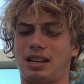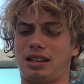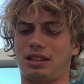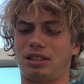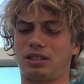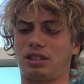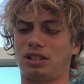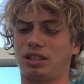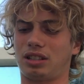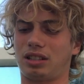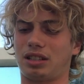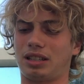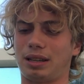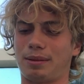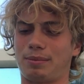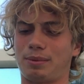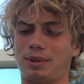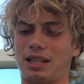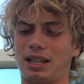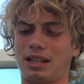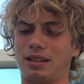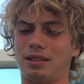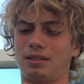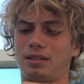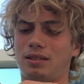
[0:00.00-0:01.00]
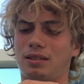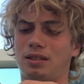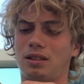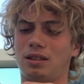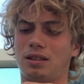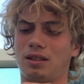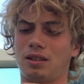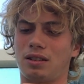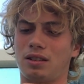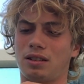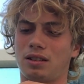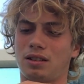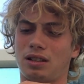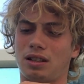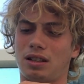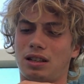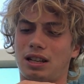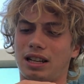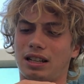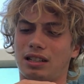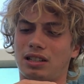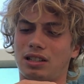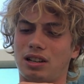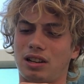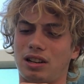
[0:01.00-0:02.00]
Just clips in
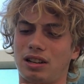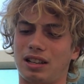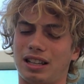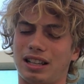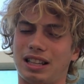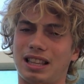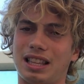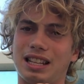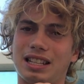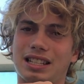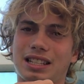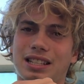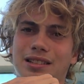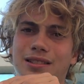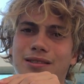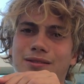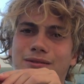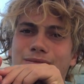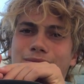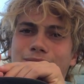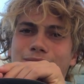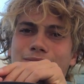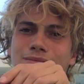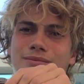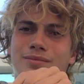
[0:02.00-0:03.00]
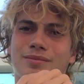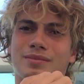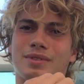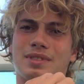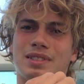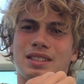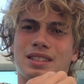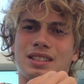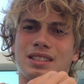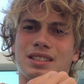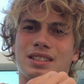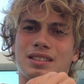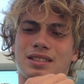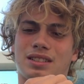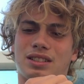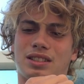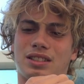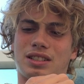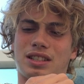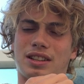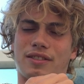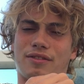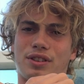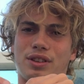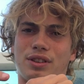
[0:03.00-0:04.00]
like so, like this.
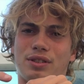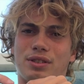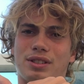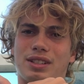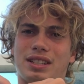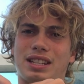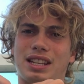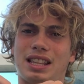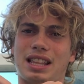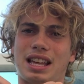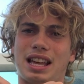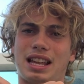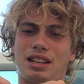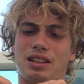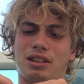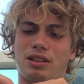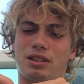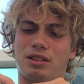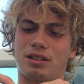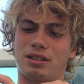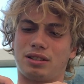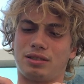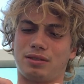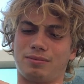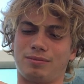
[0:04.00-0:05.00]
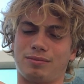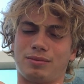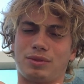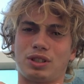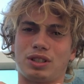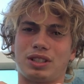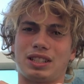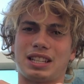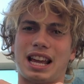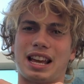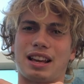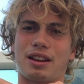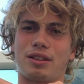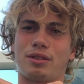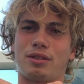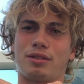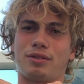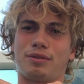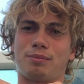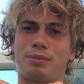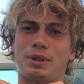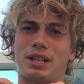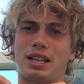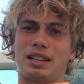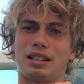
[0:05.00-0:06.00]
So if you can see that, you can just take it
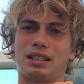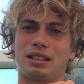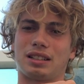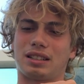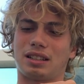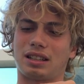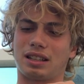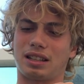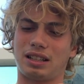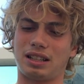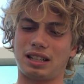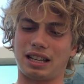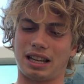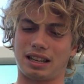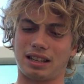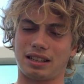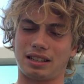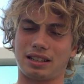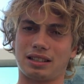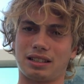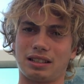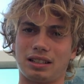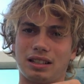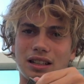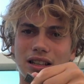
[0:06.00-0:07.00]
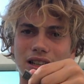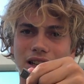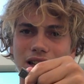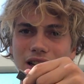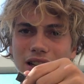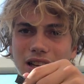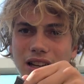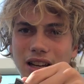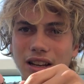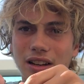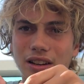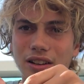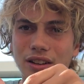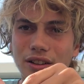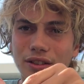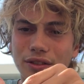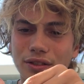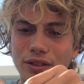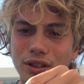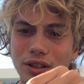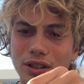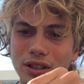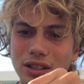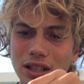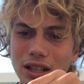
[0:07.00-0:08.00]
off by the click. I don't know if
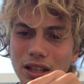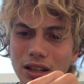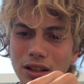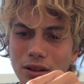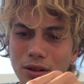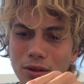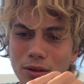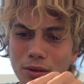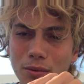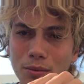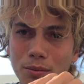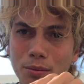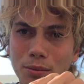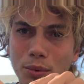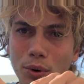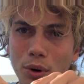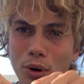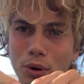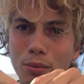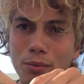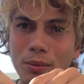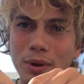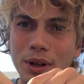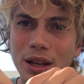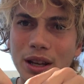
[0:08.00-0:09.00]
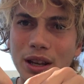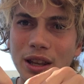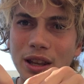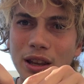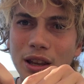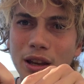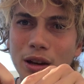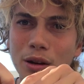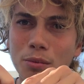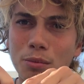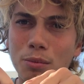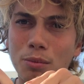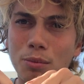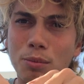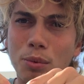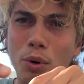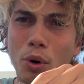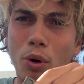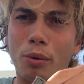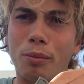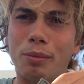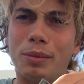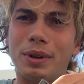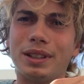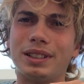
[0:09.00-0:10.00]
you see, boom,
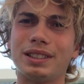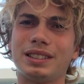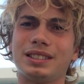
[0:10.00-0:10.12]
boom.